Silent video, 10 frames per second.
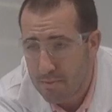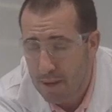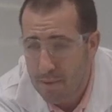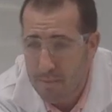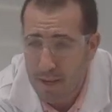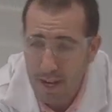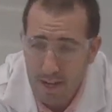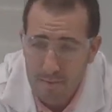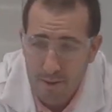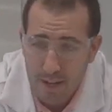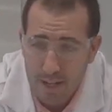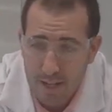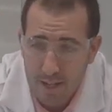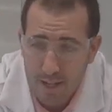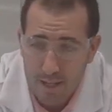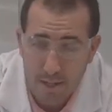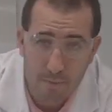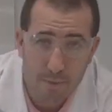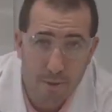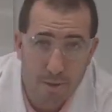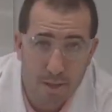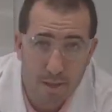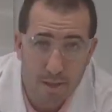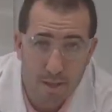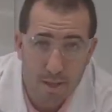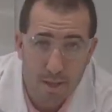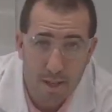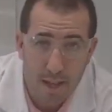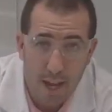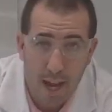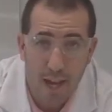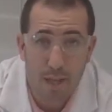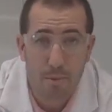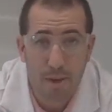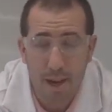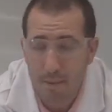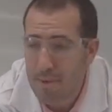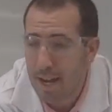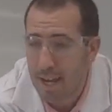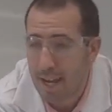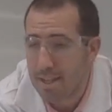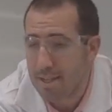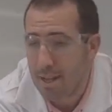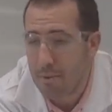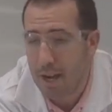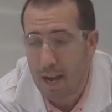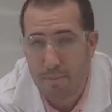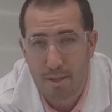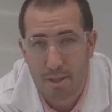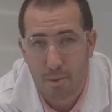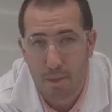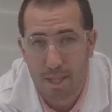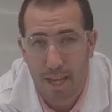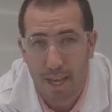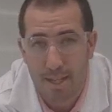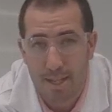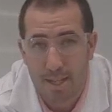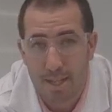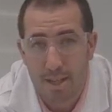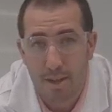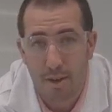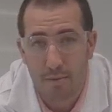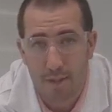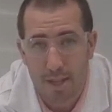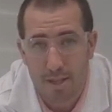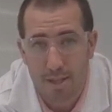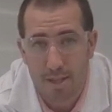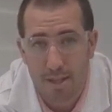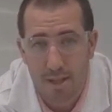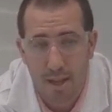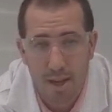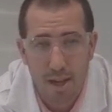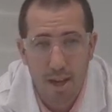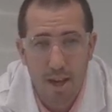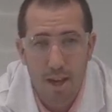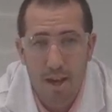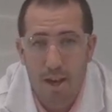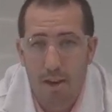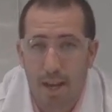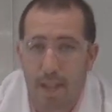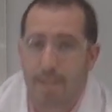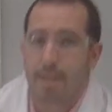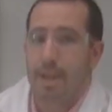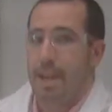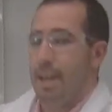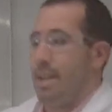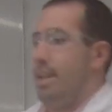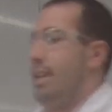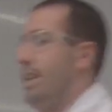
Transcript: maybe banana bread, some fruit, and then we'll come back and see what happens towards the end of this. All right, let's go get it.